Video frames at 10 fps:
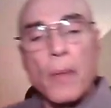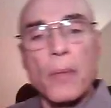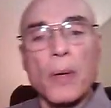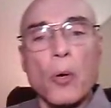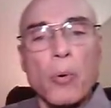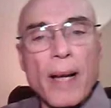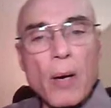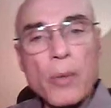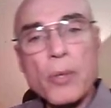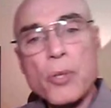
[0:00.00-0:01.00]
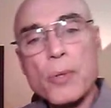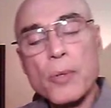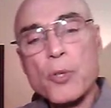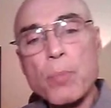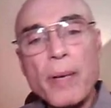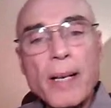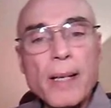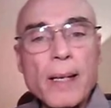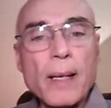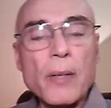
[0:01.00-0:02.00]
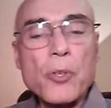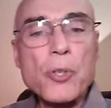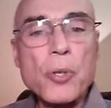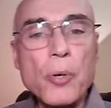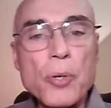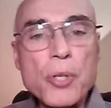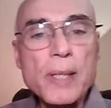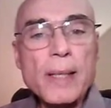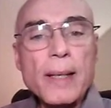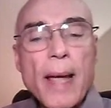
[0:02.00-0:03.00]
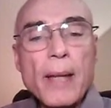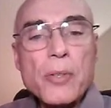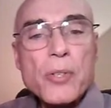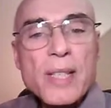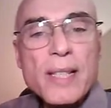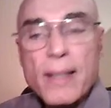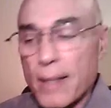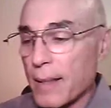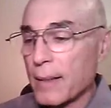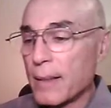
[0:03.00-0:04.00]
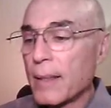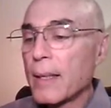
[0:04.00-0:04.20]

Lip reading: The crowd is spreading and surging and seething.